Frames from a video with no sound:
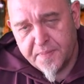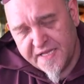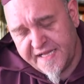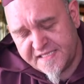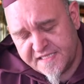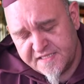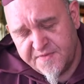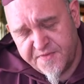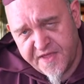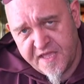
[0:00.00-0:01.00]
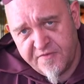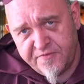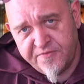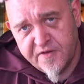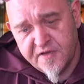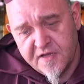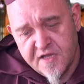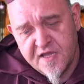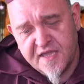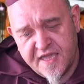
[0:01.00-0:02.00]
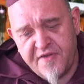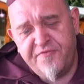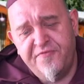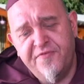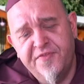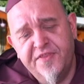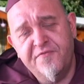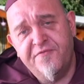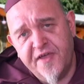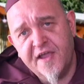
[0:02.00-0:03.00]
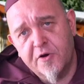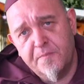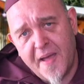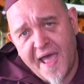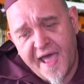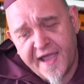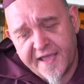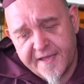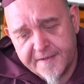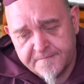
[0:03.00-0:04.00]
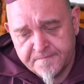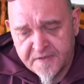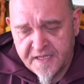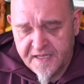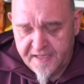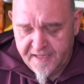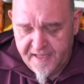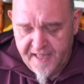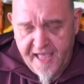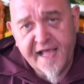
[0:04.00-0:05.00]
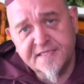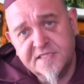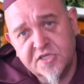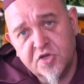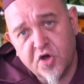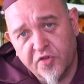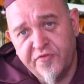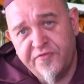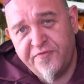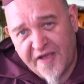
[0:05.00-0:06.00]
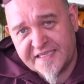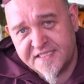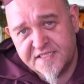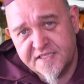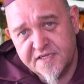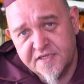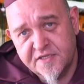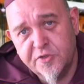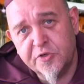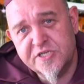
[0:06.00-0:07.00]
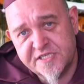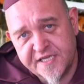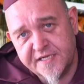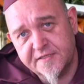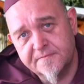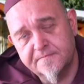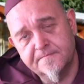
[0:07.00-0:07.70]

Please, thief, give the finger back and confess your sin.